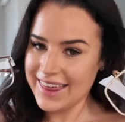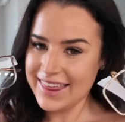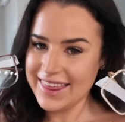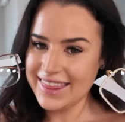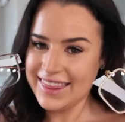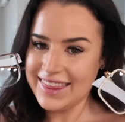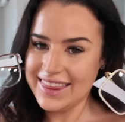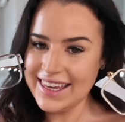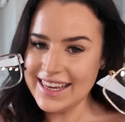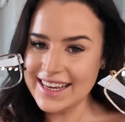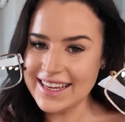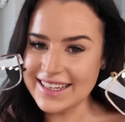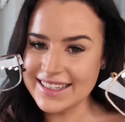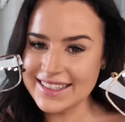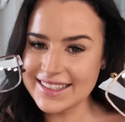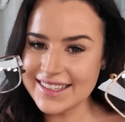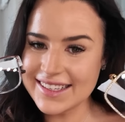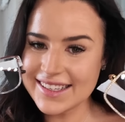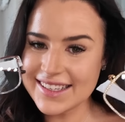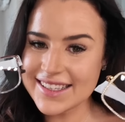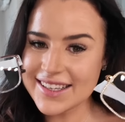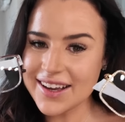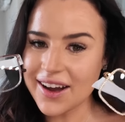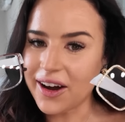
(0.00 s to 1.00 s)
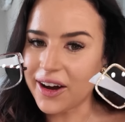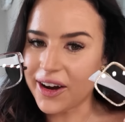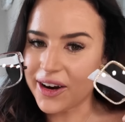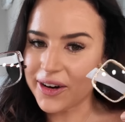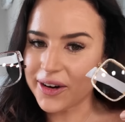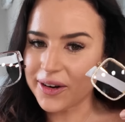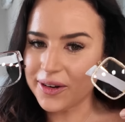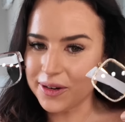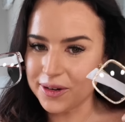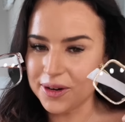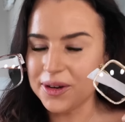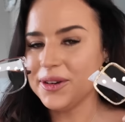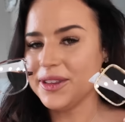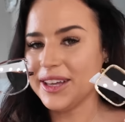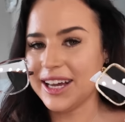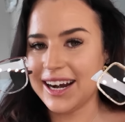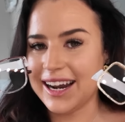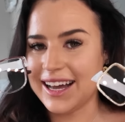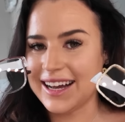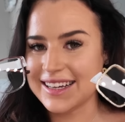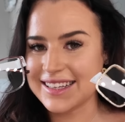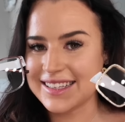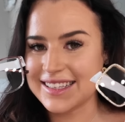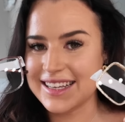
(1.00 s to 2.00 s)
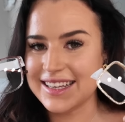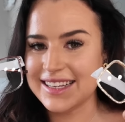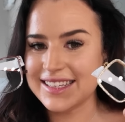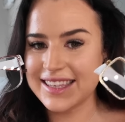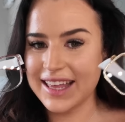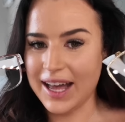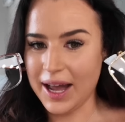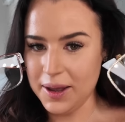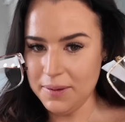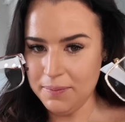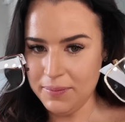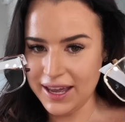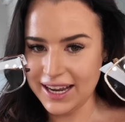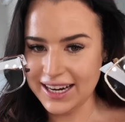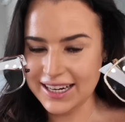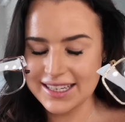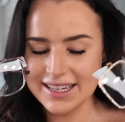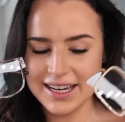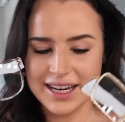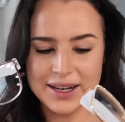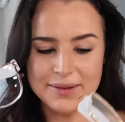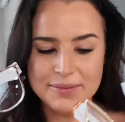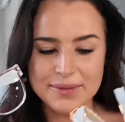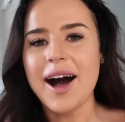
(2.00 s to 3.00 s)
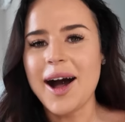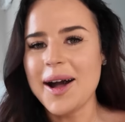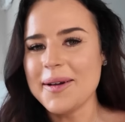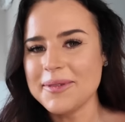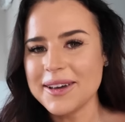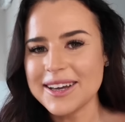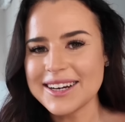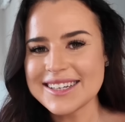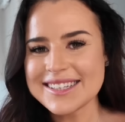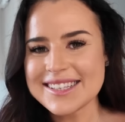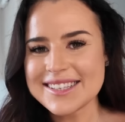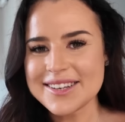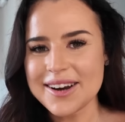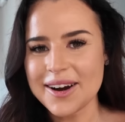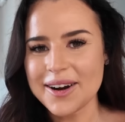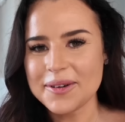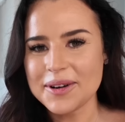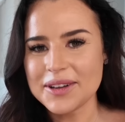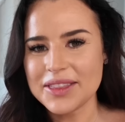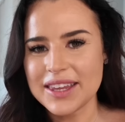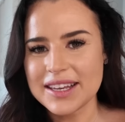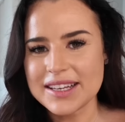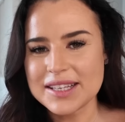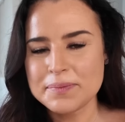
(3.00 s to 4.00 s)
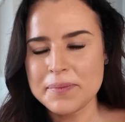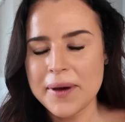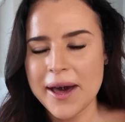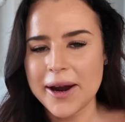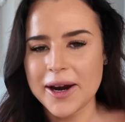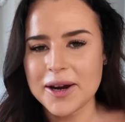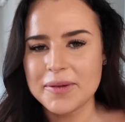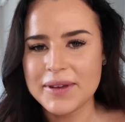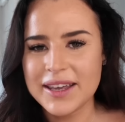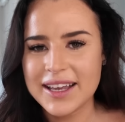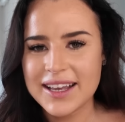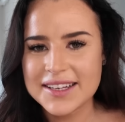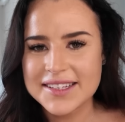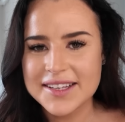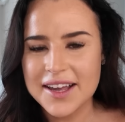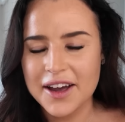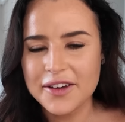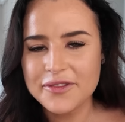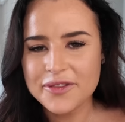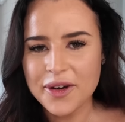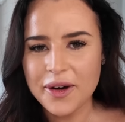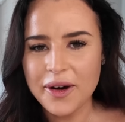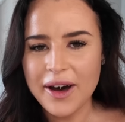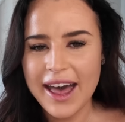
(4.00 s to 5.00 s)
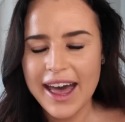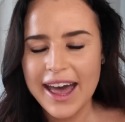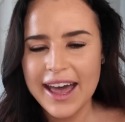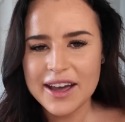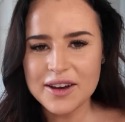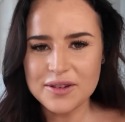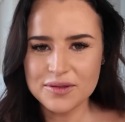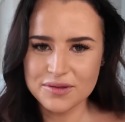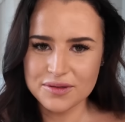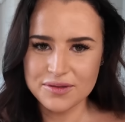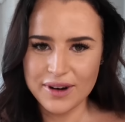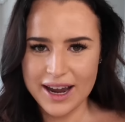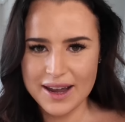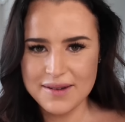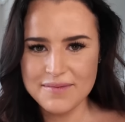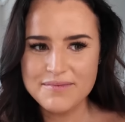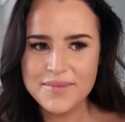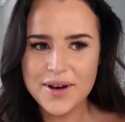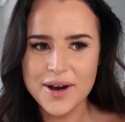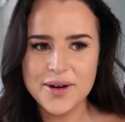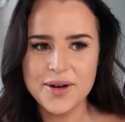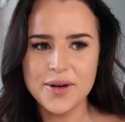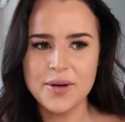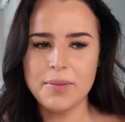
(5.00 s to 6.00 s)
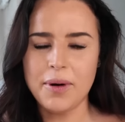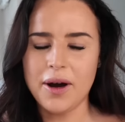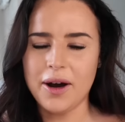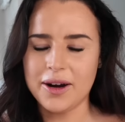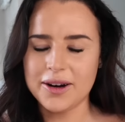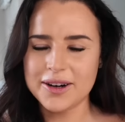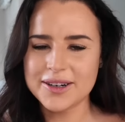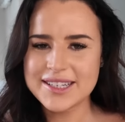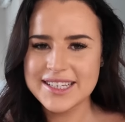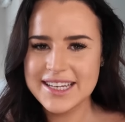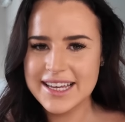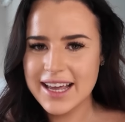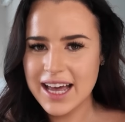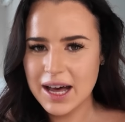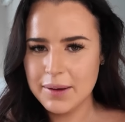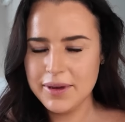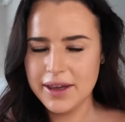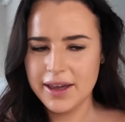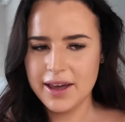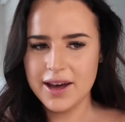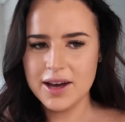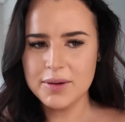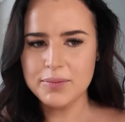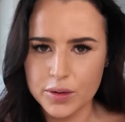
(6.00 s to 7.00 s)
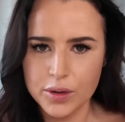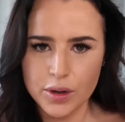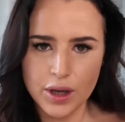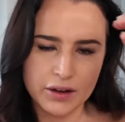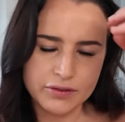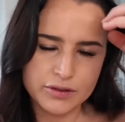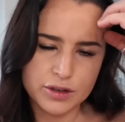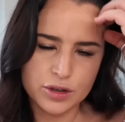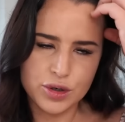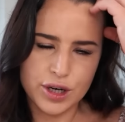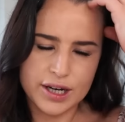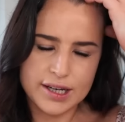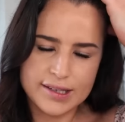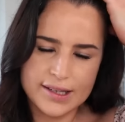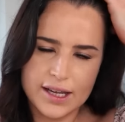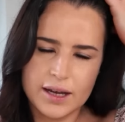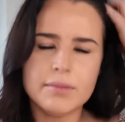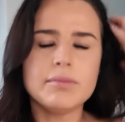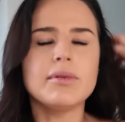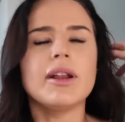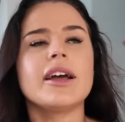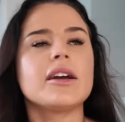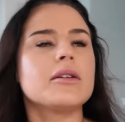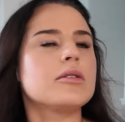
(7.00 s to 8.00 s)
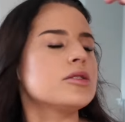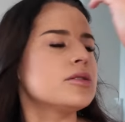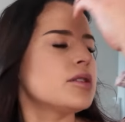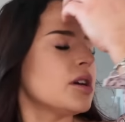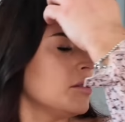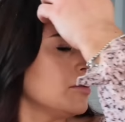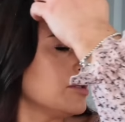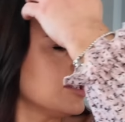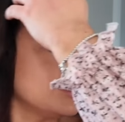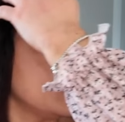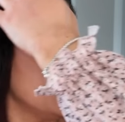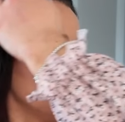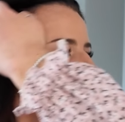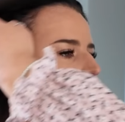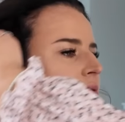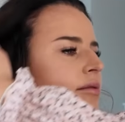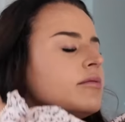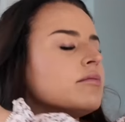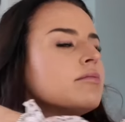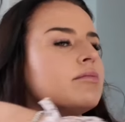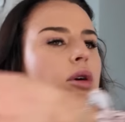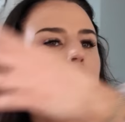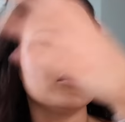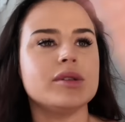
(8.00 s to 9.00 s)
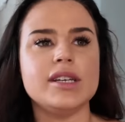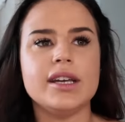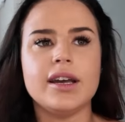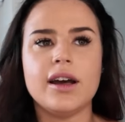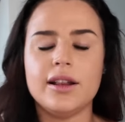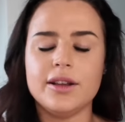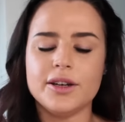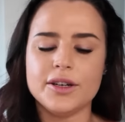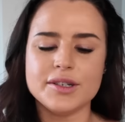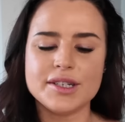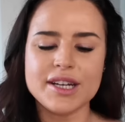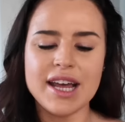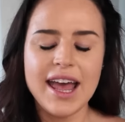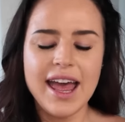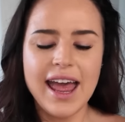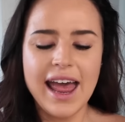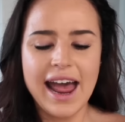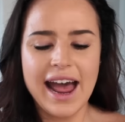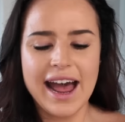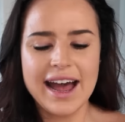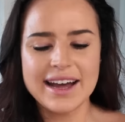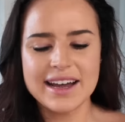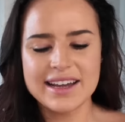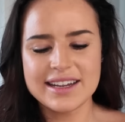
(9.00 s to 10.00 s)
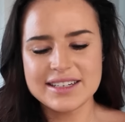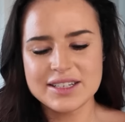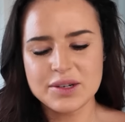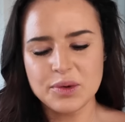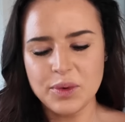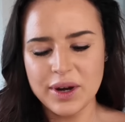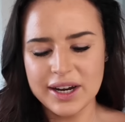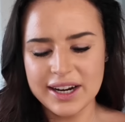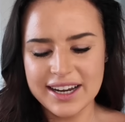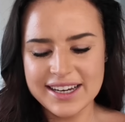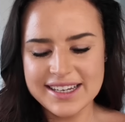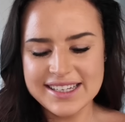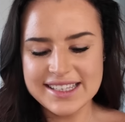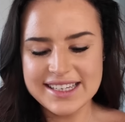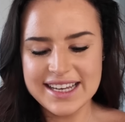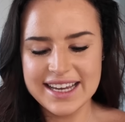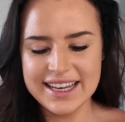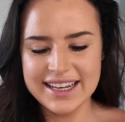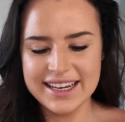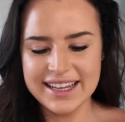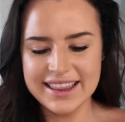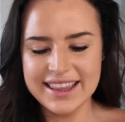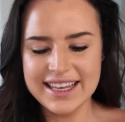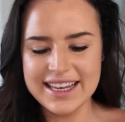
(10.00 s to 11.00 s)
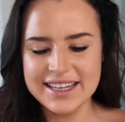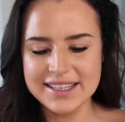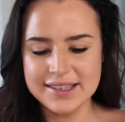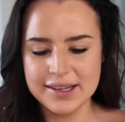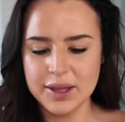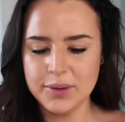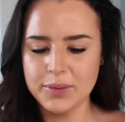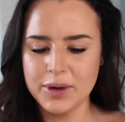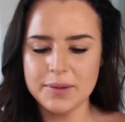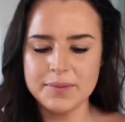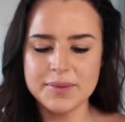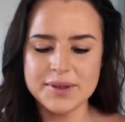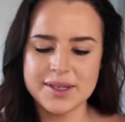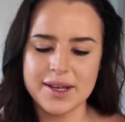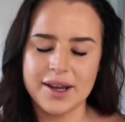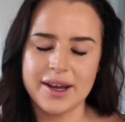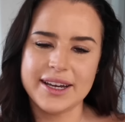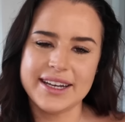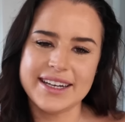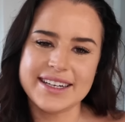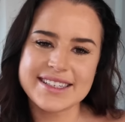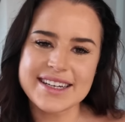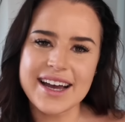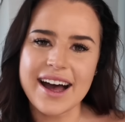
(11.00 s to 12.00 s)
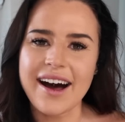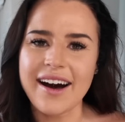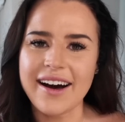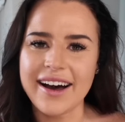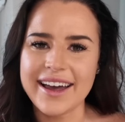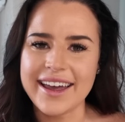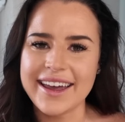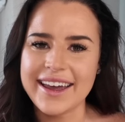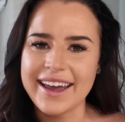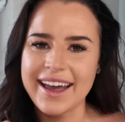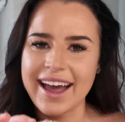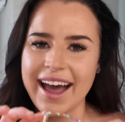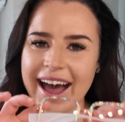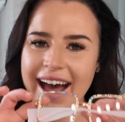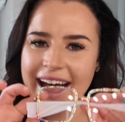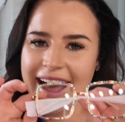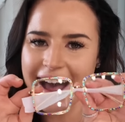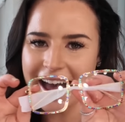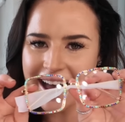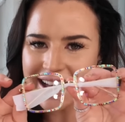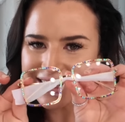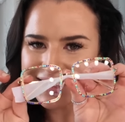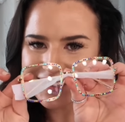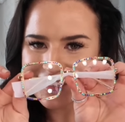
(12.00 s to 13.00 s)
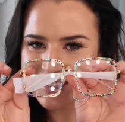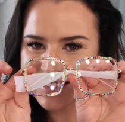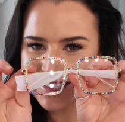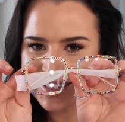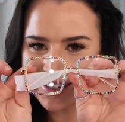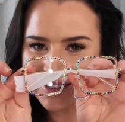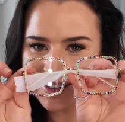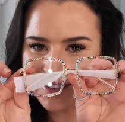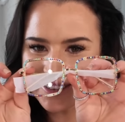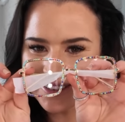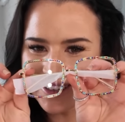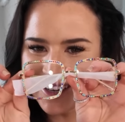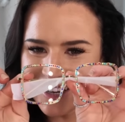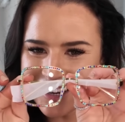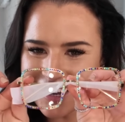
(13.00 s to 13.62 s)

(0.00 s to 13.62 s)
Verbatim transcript: these are all the glasses that I picked up. I'm gonna start with this pair because I've got a rainbow party coming up. You have to dress up like totally multicolored. And when I seen these on the website, I had to,